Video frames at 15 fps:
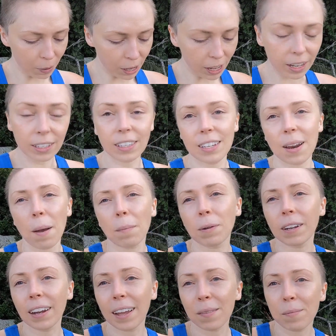went ahead and
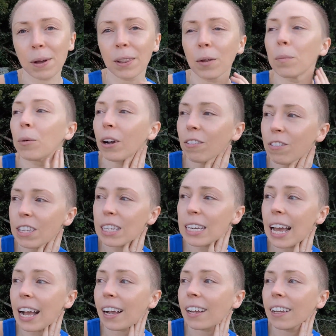stopped and had my little breakfast
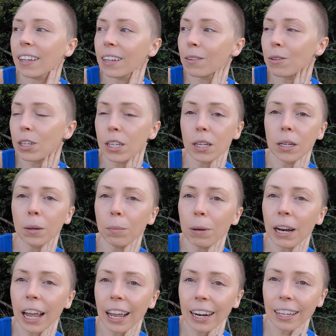snack. It was a
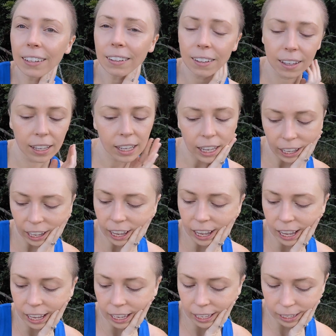banana
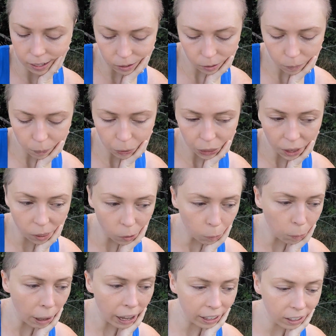and a
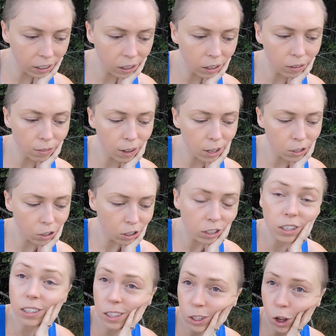little packet of
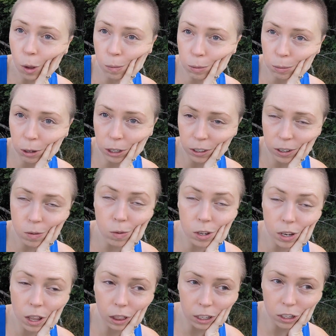Justin's almond butter. It was
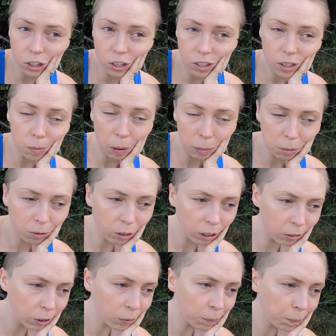delicious, the maple
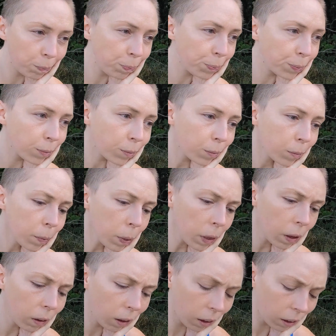flavor.
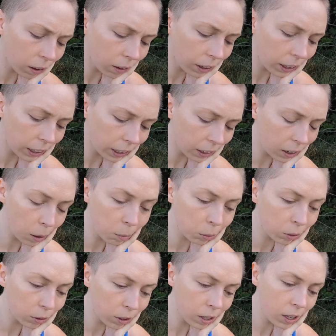And then a
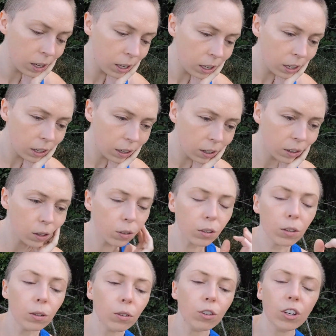couple of
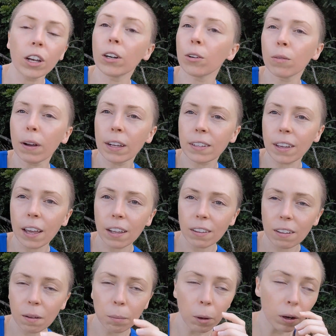those little cheddar rice
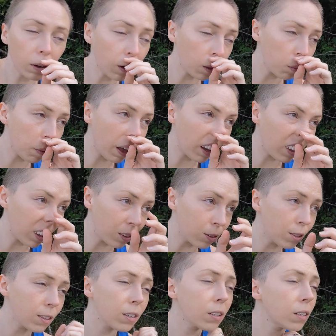cakes. I bought another bag of
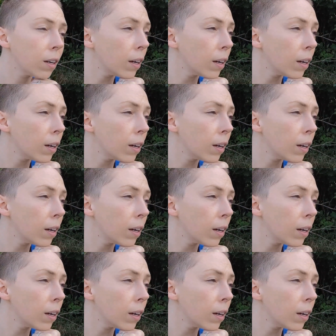those.